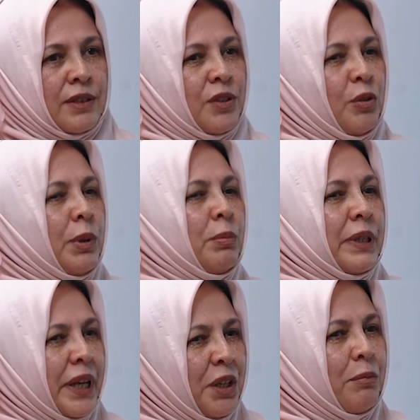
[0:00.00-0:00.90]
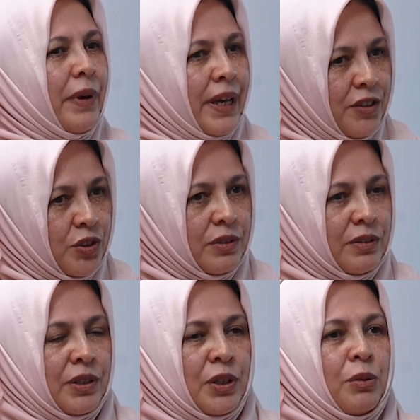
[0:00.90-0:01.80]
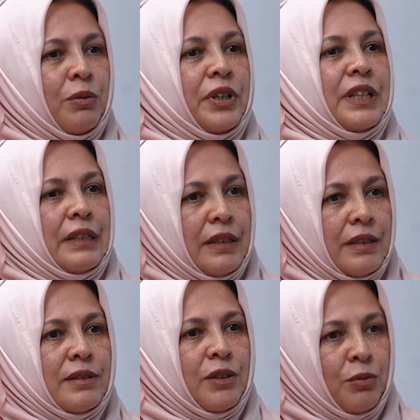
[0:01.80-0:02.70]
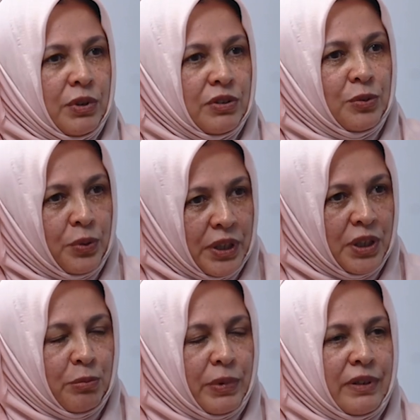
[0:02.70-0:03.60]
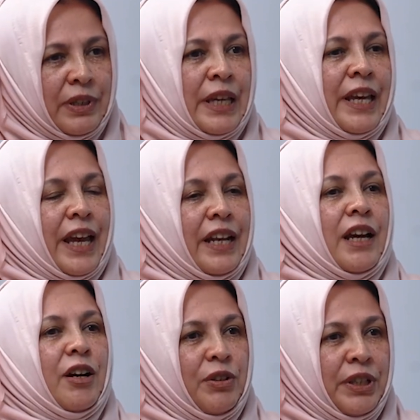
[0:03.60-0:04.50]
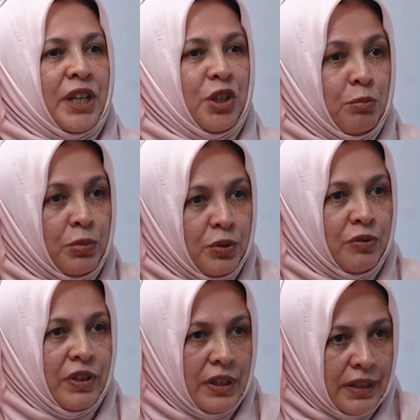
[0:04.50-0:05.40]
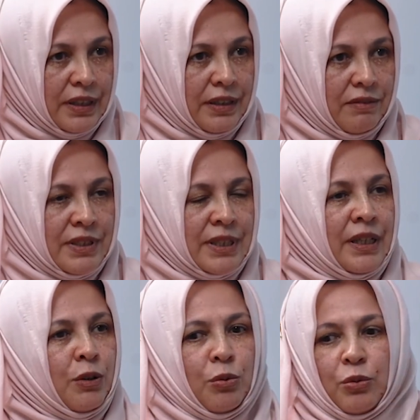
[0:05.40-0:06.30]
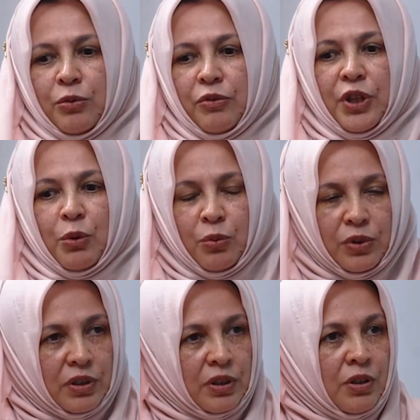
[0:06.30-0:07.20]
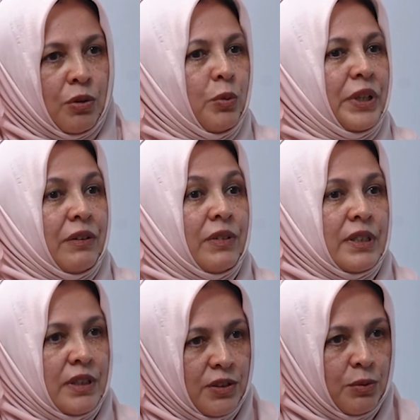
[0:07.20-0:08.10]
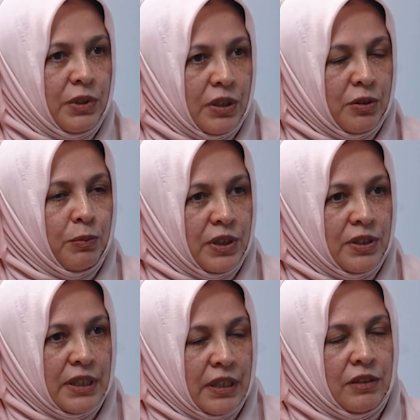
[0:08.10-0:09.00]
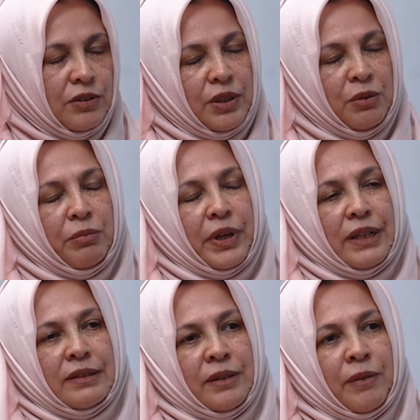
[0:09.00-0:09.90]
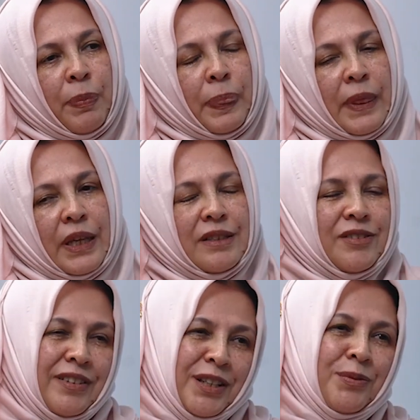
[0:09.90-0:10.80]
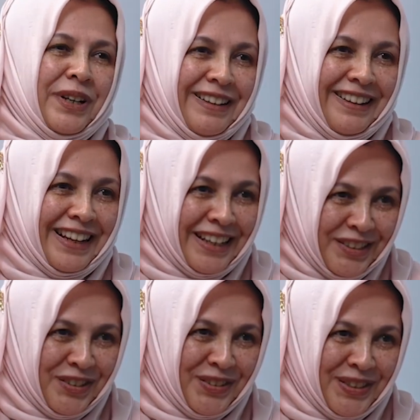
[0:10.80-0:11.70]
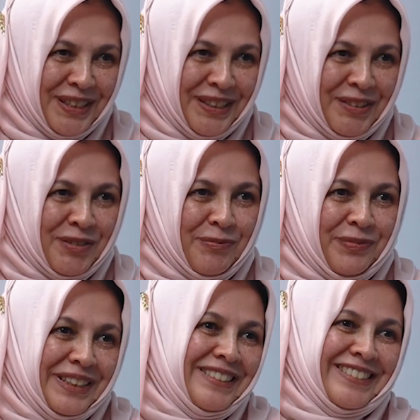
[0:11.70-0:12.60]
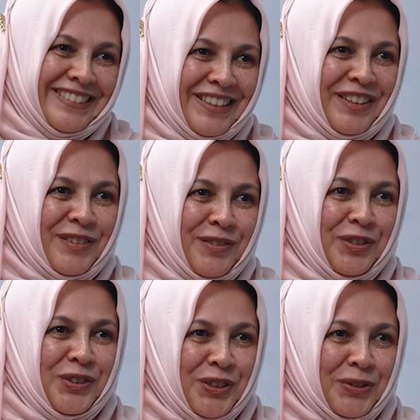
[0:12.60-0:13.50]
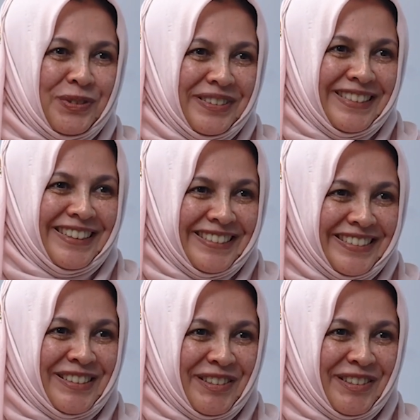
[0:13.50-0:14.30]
so that people can imagine what it is that we are talking about and how it can improve their lives or their work or whatever it is we're seeking to impact. So that's what I'd like to see, but the future will tell.